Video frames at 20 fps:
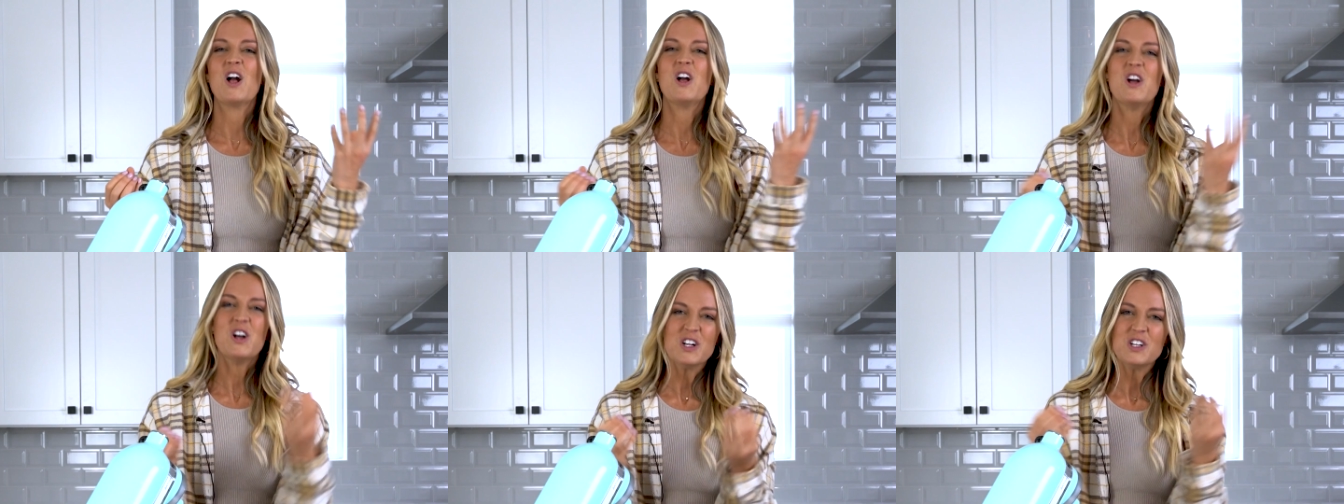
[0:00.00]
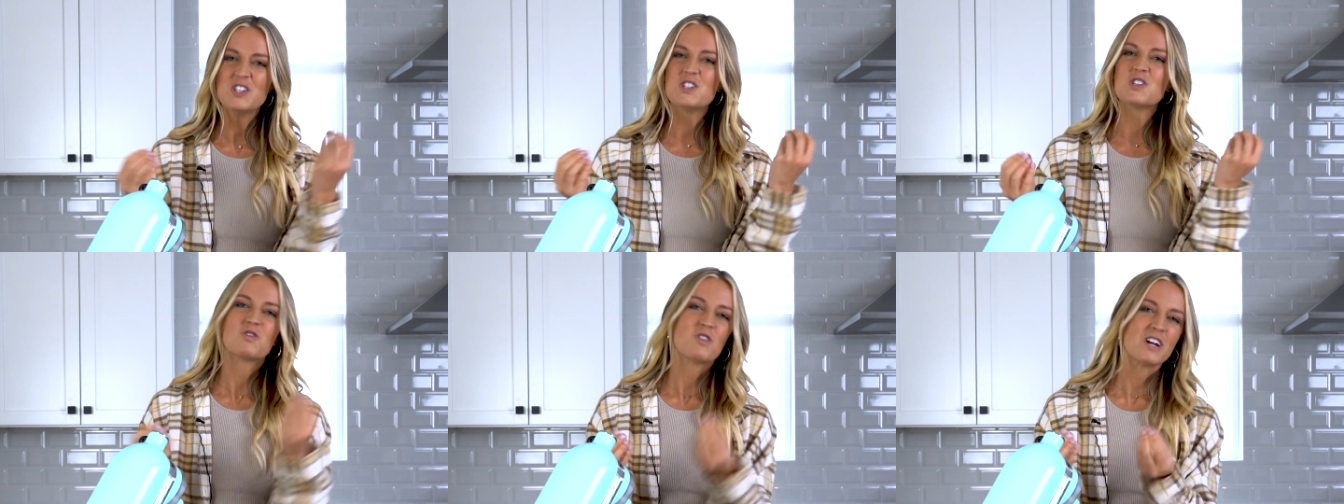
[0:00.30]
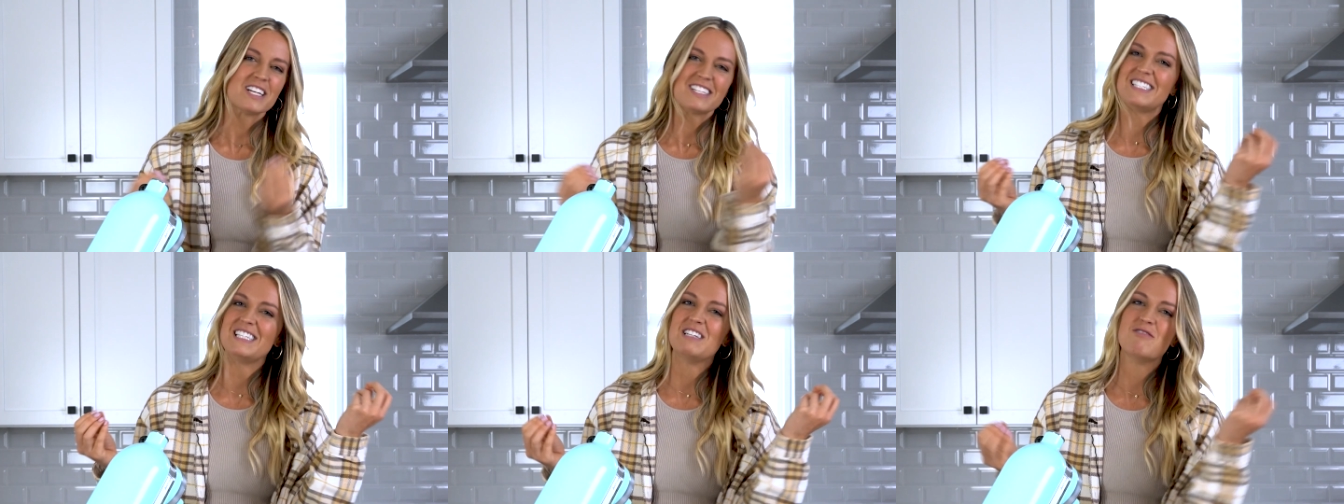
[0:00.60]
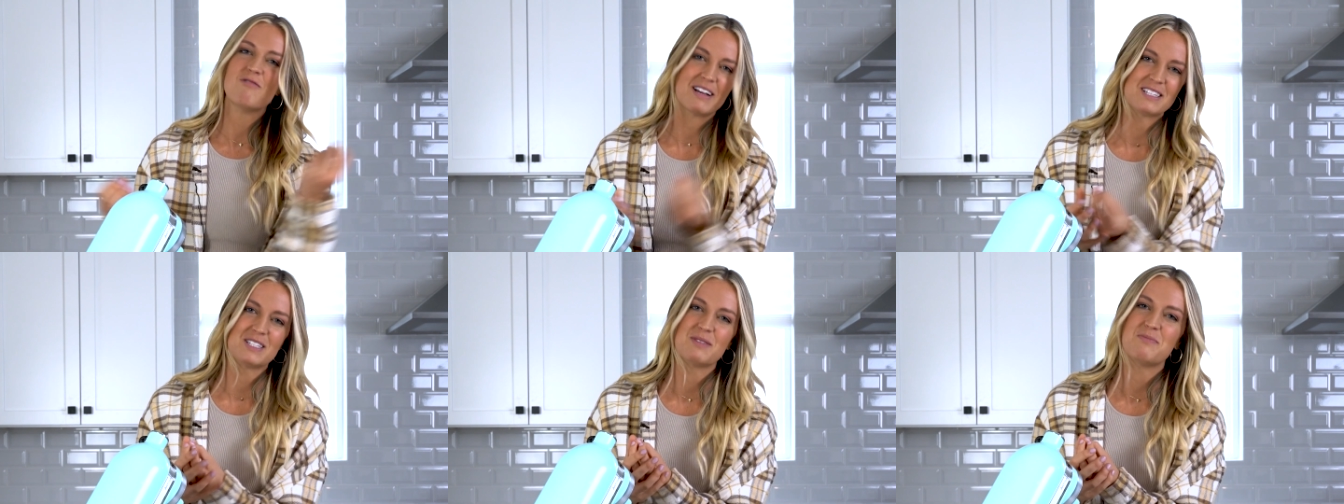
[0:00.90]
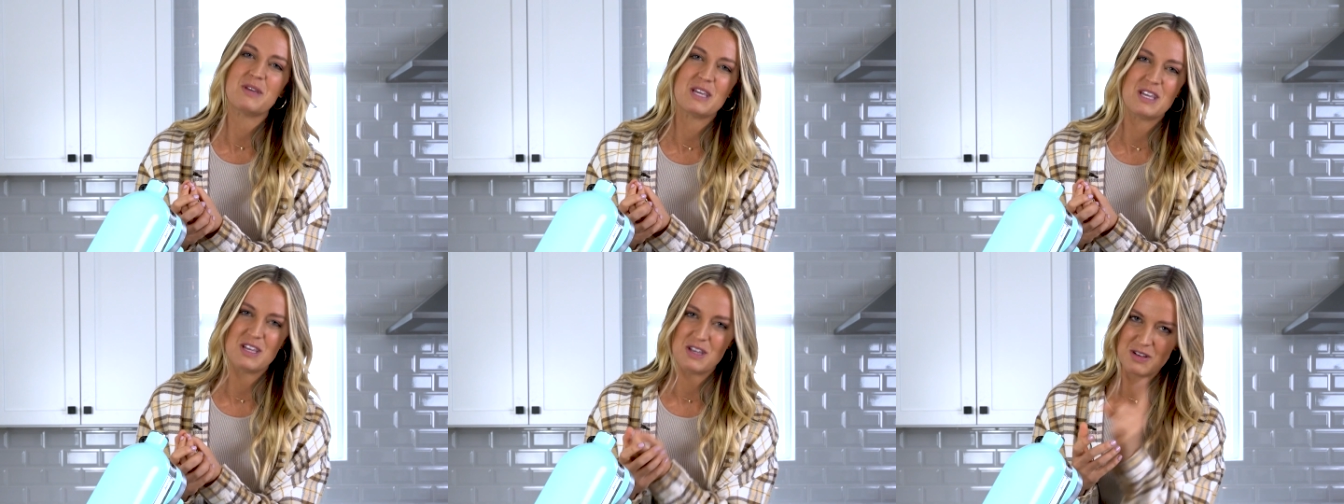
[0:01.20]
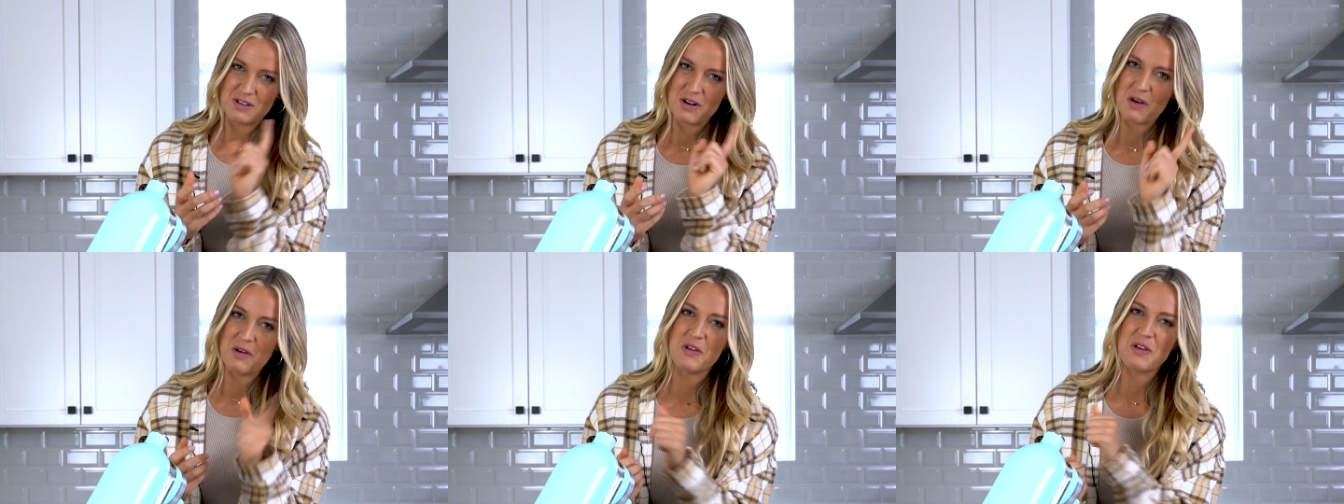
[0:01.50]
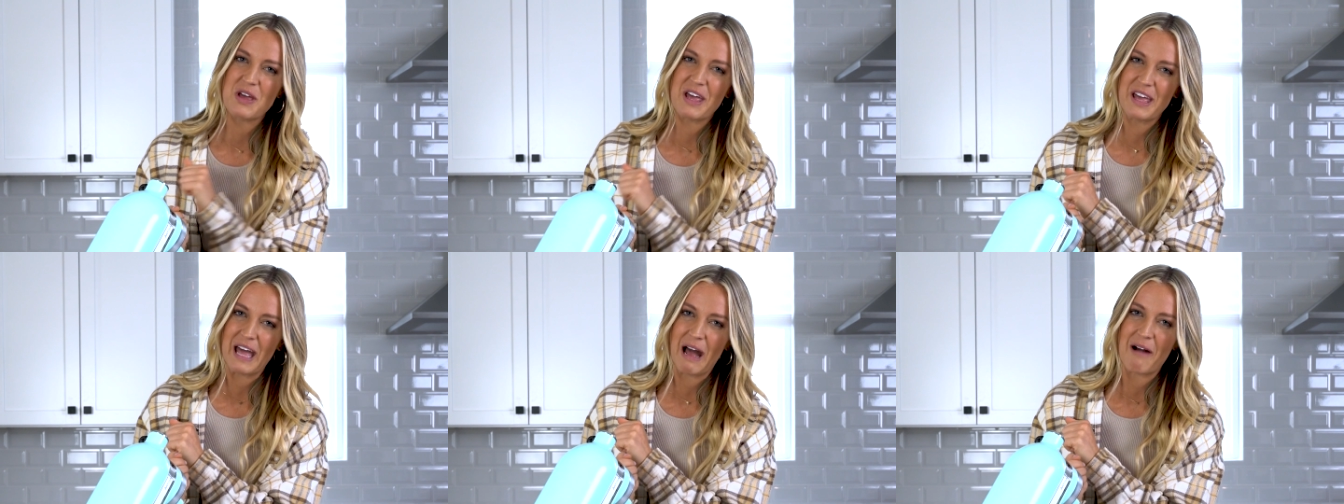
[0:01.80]
a good trusty recipe you know you
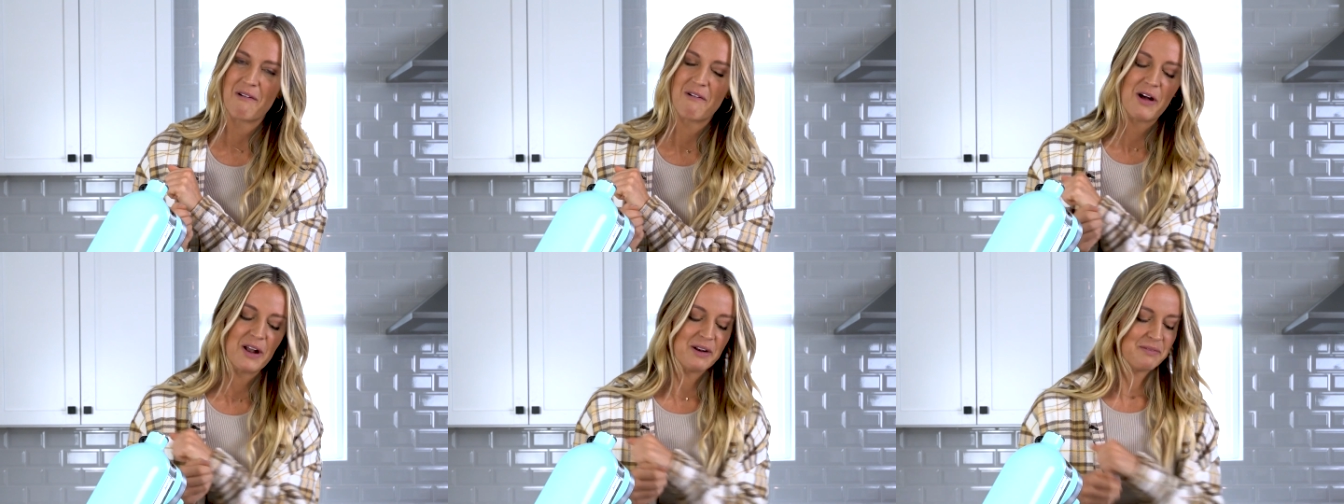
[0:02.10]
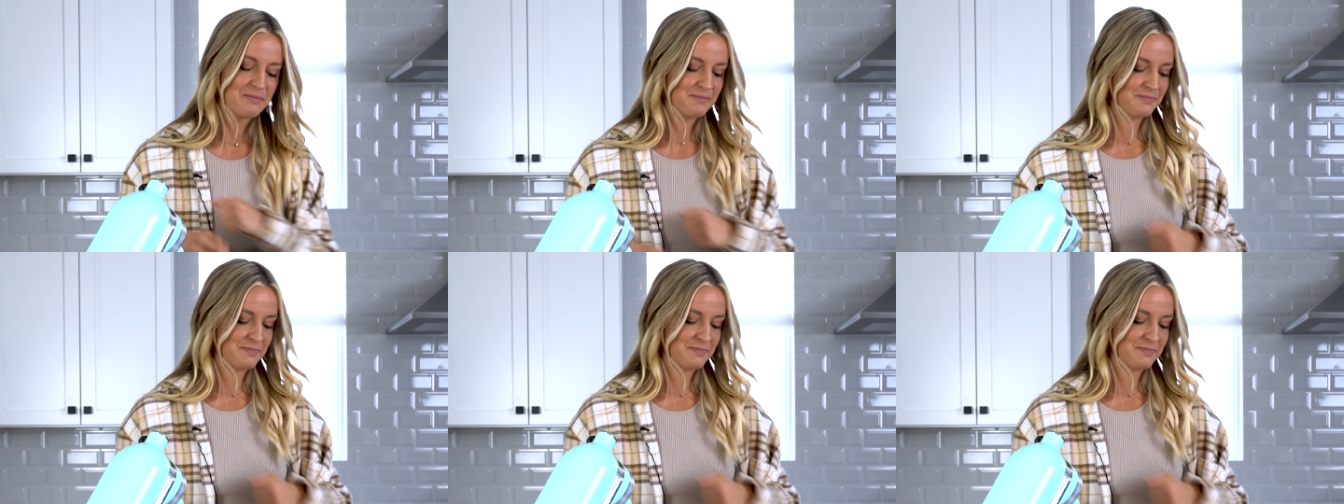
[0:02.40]
can count on.